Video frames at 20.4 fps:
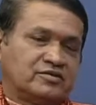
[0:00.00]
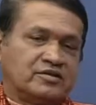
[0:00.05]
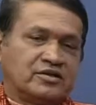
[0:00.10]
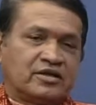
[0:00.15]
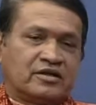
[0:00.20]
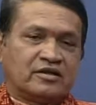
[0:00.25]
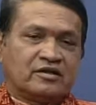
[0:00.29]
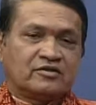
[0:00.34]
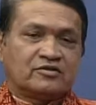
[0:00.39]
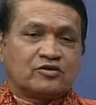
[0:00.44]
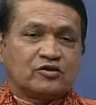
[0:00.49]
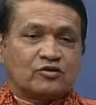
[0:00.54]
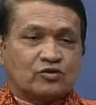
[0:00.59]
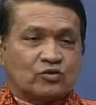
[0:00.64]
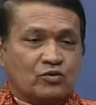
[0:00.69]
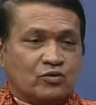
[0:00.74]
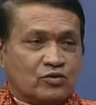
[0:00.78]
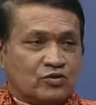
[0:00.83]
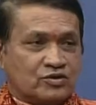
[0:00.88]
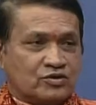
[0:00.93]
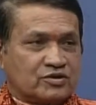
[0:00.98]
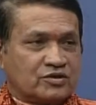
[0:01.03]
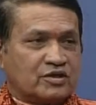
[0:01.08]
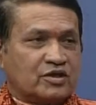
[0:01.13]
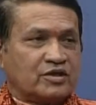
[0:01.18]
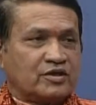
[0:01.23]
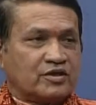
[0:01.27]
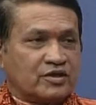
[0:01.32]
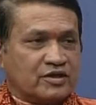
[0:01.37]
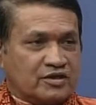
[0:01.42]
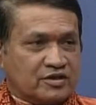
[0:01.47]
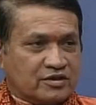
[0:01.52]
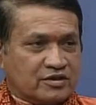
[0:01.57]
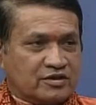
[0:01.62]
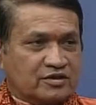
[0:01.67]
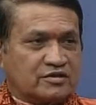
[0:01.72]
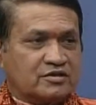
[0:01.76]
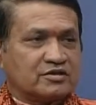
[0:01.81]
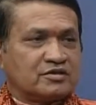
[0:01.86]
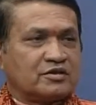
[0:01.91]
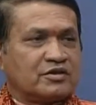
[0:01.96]
And the roads,
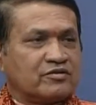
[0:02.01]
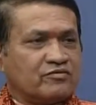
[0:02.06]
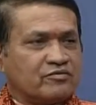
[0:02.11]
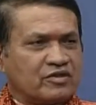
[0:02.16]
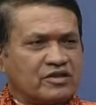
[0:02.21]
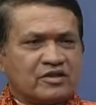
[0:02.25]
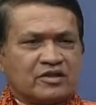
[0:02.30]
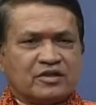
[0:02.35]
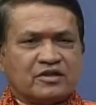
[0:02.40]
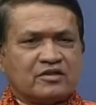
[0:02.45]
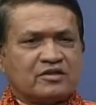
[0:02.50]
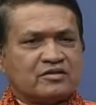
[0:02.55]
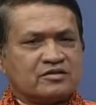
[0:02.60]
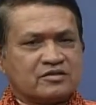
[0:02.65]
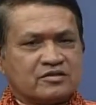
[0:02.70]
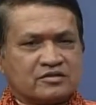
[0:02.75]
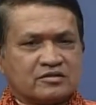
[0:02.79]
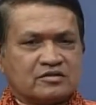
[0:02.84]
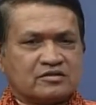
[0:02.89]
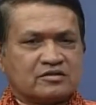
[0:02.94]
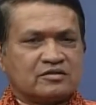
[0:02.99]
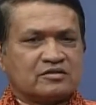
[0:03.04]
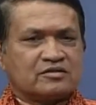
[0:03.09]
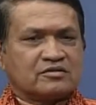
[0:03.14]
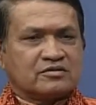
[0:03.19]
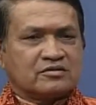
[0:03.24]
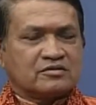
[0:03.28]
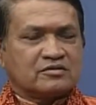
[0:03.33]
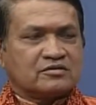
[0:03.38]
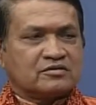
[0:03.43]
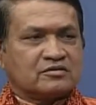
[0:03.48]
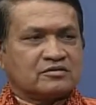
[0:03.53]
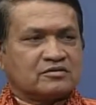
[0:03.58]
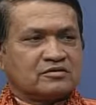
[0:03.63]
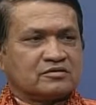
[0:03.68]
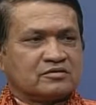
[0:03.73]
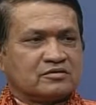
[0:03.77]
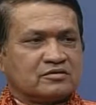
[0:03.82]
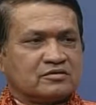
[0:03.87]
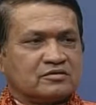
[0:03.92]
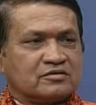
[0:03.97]
conditions, everything is
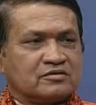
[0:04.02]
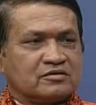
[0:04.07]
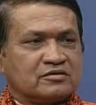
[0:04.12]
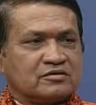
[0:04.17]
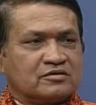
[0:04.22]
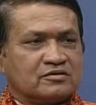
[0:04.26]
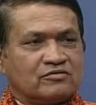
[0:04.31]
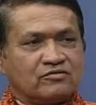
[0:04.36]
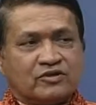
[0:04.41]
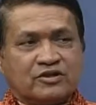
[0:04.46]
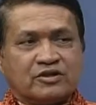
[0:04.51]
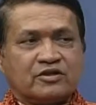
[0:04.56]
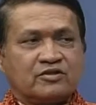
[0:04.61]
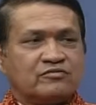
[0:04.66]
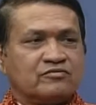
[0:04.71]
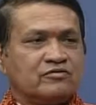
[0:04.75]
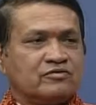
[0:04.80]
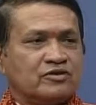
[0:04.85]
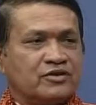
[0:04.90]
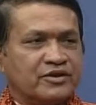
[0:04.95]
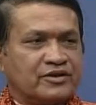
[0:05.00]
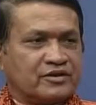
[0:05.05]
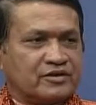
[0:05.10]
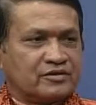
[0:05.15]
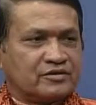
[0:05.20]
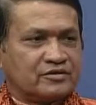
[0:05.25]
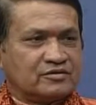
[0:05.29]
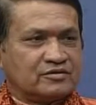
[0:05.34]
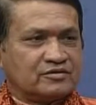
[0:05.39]
wonderful here.